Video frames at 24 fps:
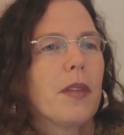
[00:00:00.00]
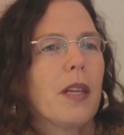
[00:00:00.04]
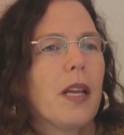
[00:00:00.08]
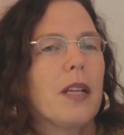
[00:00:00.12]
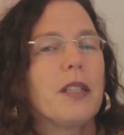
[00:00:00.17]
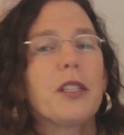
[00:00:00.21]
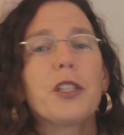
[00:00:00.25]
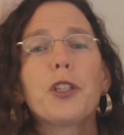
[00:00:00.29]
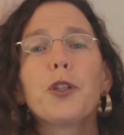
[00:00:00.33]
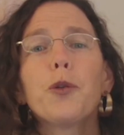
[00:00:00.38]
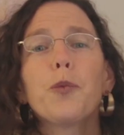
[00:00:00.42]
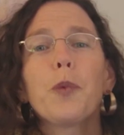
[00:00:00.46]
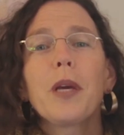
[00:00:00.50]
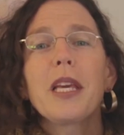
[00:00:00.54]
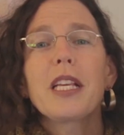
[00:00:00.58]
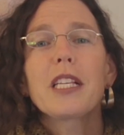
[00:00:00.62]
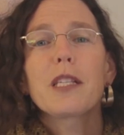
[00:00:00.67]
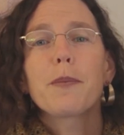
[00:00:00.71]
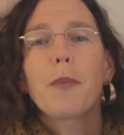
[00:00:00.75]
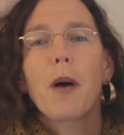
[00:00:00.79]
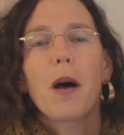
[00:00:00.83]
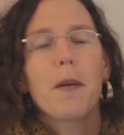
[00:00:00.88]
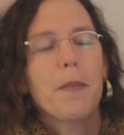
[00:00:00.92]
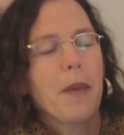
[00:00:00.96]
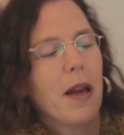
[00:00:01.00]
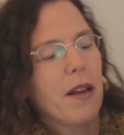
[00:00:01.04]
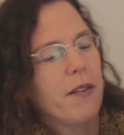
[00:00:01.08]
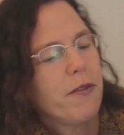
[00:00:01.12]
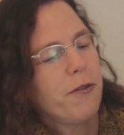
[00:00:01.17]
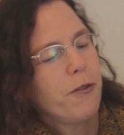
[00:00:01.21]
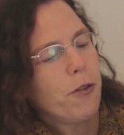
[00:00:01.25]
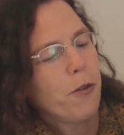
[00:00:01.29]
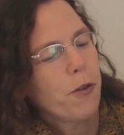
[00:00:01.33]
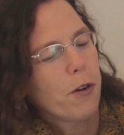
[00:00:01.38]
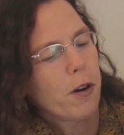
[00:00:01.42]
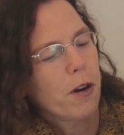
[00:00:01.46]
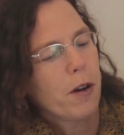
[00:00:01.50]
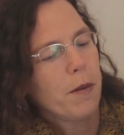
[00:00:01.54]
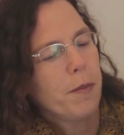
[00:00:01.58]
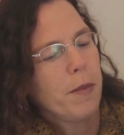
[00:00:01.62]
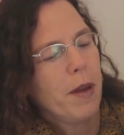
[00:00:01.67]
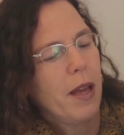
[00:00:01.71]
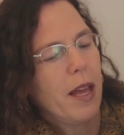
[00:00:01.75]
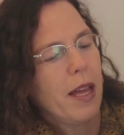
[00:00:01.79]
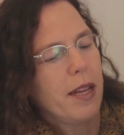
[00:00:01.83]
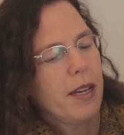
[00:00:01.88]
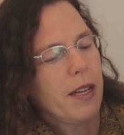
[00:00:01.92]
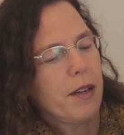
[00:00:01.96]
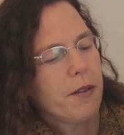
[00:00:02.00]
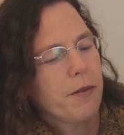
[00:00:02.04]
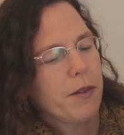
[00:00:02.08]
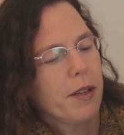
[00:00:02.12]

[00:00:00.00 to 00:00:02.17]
weak spot might form, and